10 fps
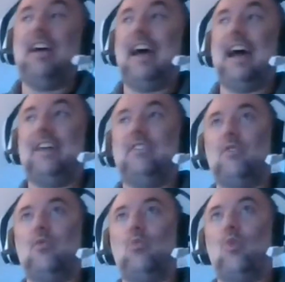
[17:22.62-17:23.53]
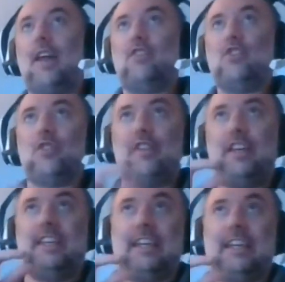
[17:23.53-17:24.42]
And whatever you're
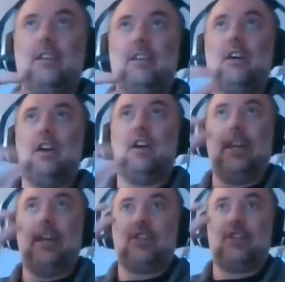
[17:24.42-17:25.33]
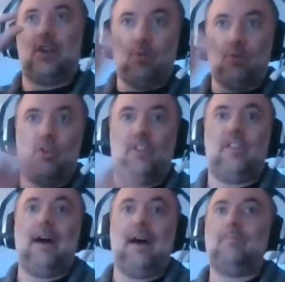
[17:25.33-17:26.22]
thinking, it needs to go smaller than
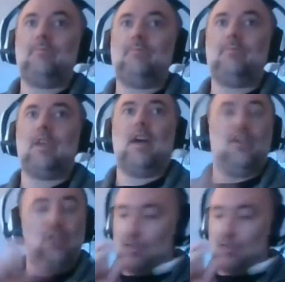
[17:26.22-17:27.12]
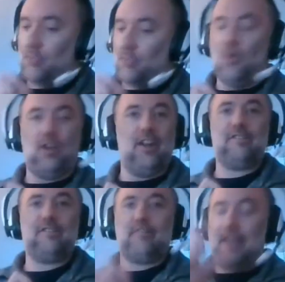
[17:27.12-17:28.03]
that. No, that's not small
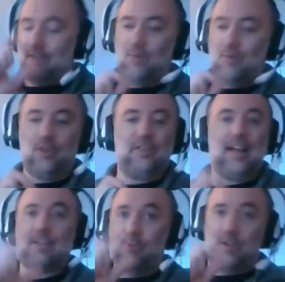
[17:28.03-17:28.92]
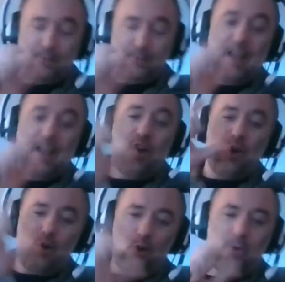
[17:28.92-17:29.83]
enough. Even smaller than that, smaller than that, smaller.
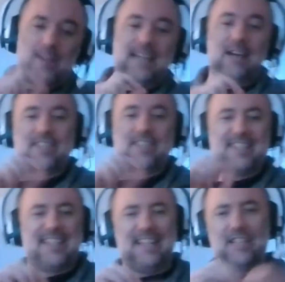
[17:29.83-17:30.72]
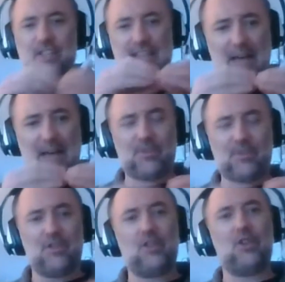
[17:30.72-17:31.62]
All the way down, distill it to the
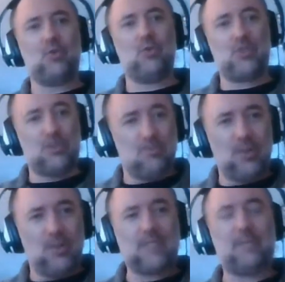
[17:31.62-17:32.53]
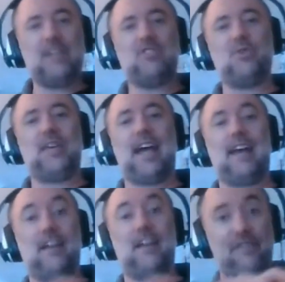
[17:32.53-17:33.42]
absolute smallest piece you
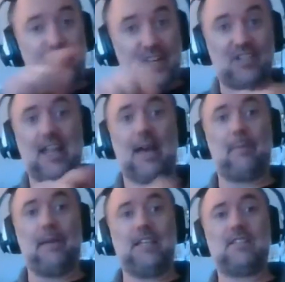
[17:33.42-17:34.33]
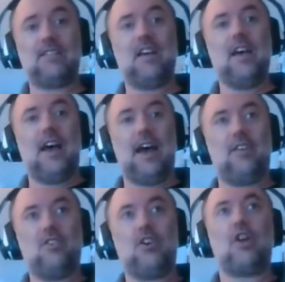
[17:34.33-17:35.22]
can and finish that piece. And
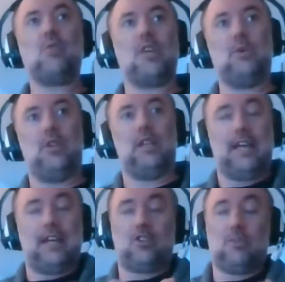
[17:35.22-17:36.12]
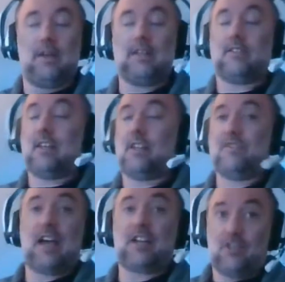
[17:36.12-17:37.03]
not only will you get a tremendous
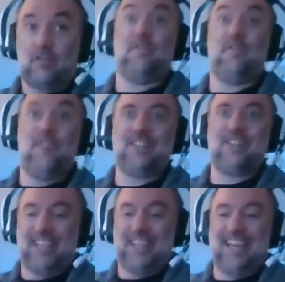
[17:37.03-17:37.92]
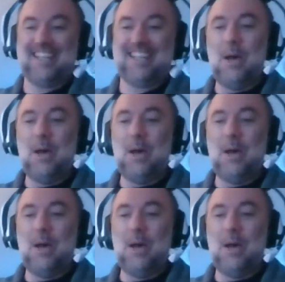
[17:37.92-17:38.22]
satisfaction from finishing it,